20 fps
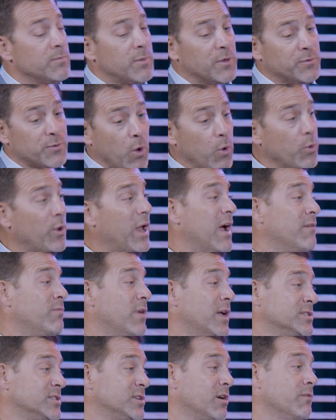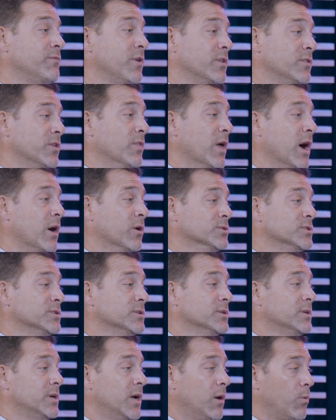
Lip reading: but don't have that self-funded knowledge.